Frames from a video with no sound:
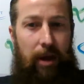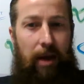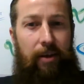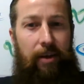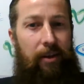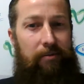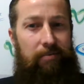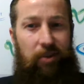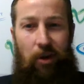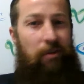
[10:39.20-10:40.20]
out there that
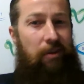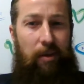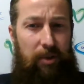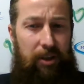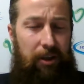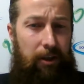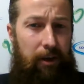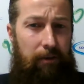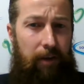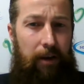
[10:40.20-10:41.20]
don't think they're particularly
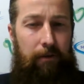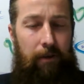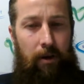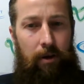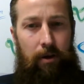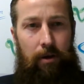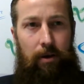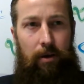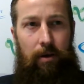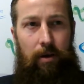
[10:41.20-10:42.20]
innovative.
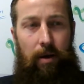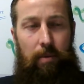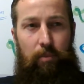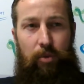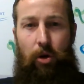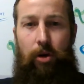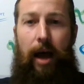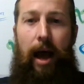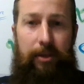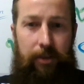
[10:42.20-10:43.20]
Beyond
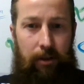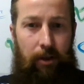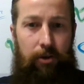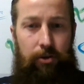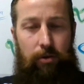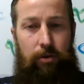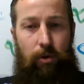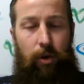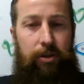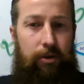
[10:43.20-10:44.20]
asking those sorts of
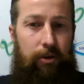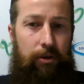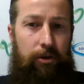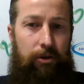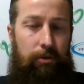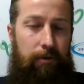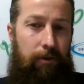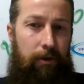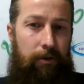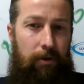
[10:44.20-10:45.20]
questions that you just
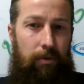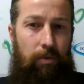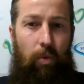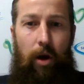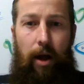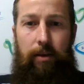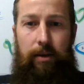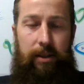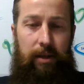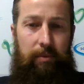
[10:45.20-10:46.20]
referred to, what
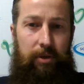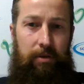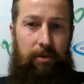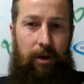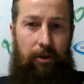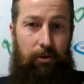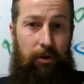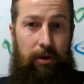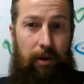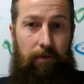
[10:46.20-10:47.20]
other tips and
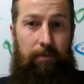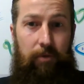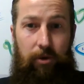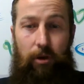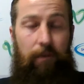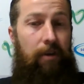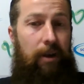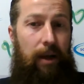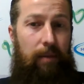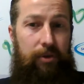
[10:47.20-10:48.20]
tricks have you got for
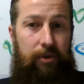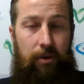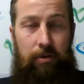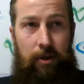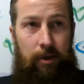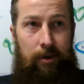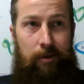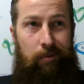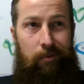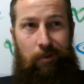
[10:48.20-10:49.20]
clubs that
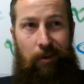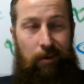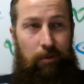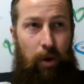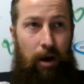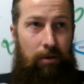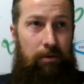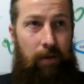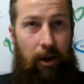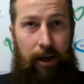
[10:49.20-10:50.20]
think,
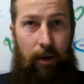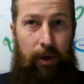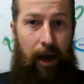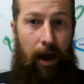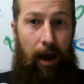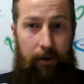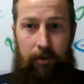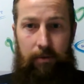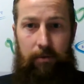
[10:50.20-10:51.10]
well, okay, we can't